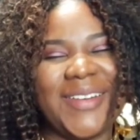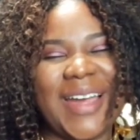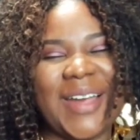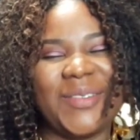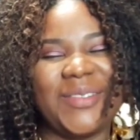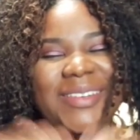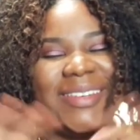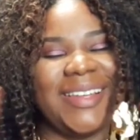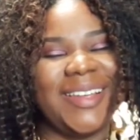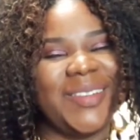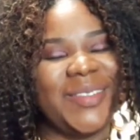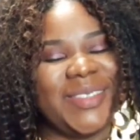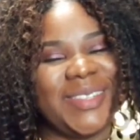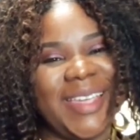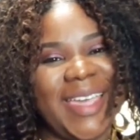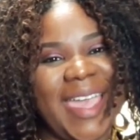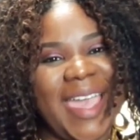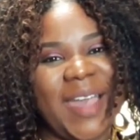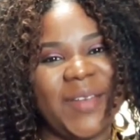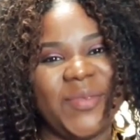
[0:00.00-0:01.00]
I would love
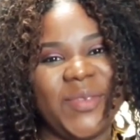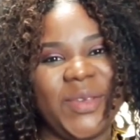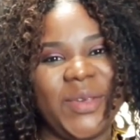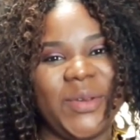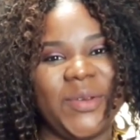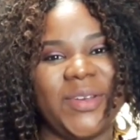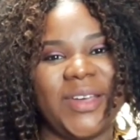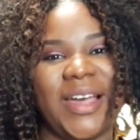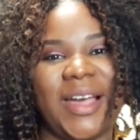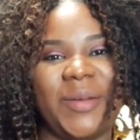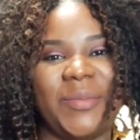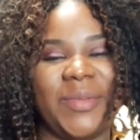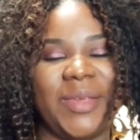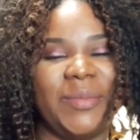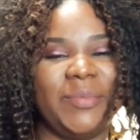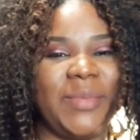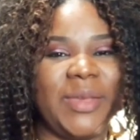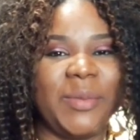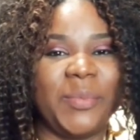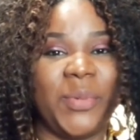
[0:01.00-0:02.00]
to have you come
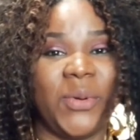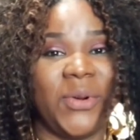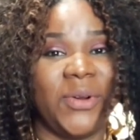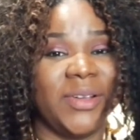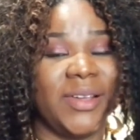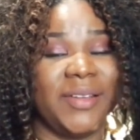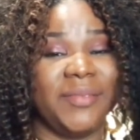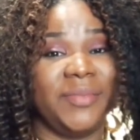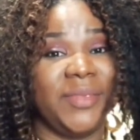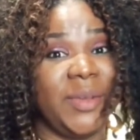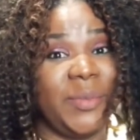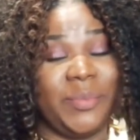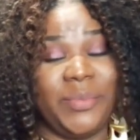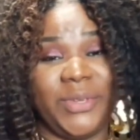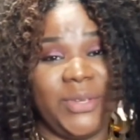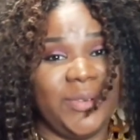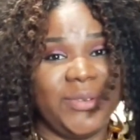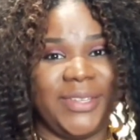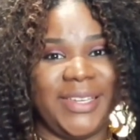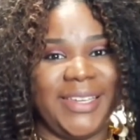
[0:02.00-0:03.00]
and be part of the
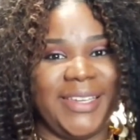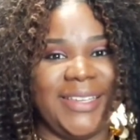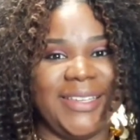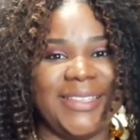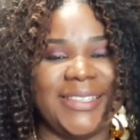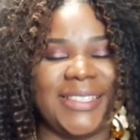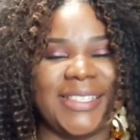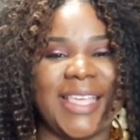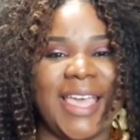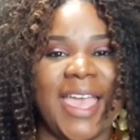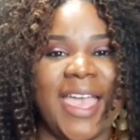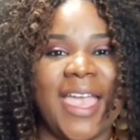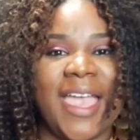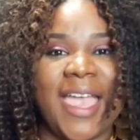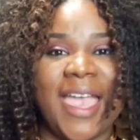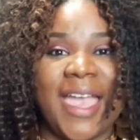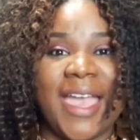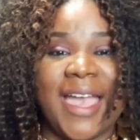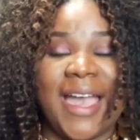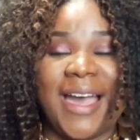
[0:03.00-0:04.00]
beauties.
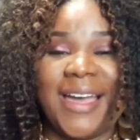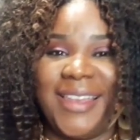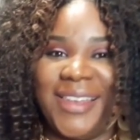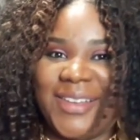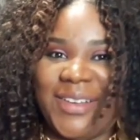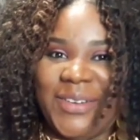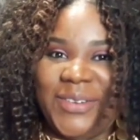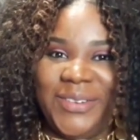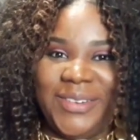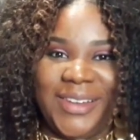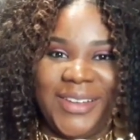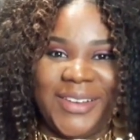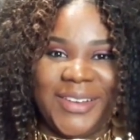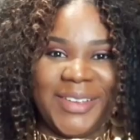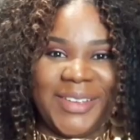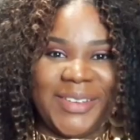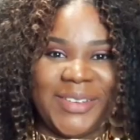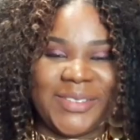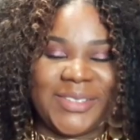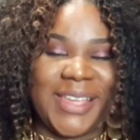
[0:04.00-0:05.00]
Hello
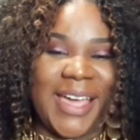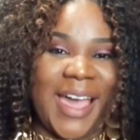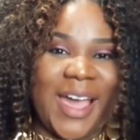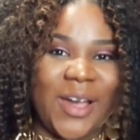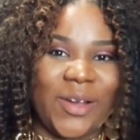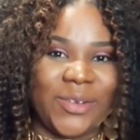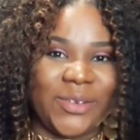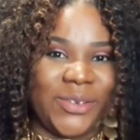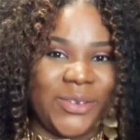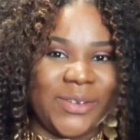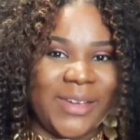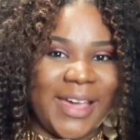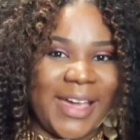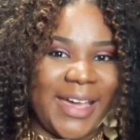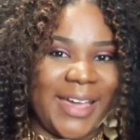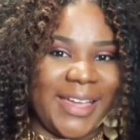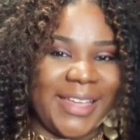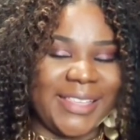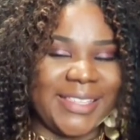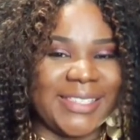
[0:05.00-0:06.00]
Loyals, how are you
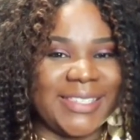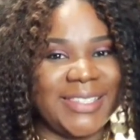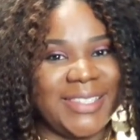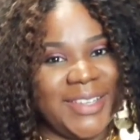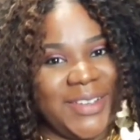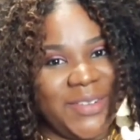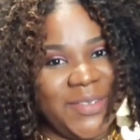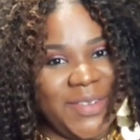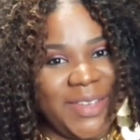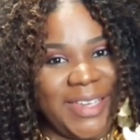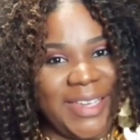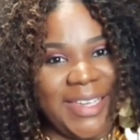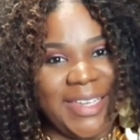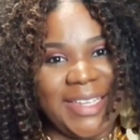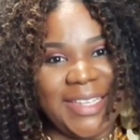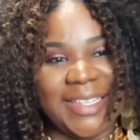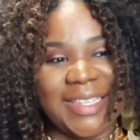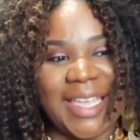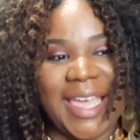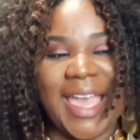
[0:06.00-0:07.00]
guys
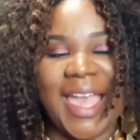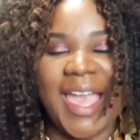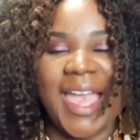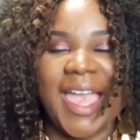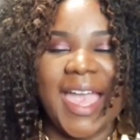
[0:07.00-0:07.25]
doing?